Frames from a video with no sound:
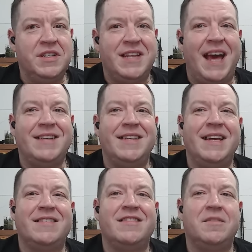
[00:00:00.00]
has
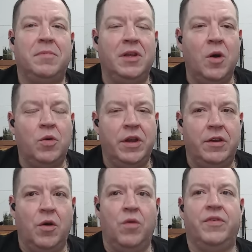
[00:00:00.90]
exploded
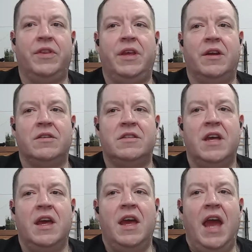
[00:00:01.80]
over the years,
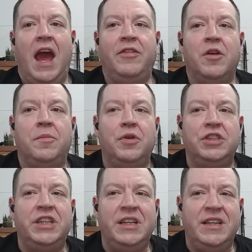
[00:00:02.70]
and they're
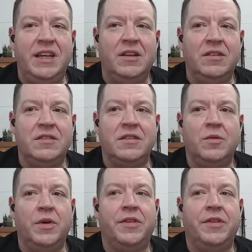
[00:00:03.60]
pushing deals with their